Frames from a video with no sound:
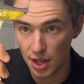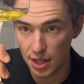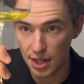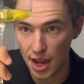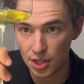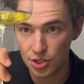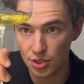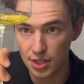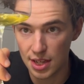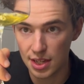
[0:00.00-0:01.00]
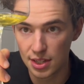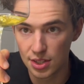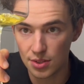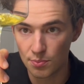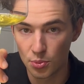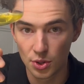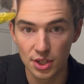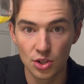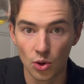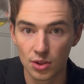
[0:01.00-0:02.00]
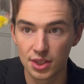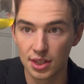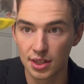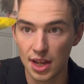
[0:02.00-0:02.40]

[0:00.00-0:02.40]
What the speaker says: It actually is pretty golden.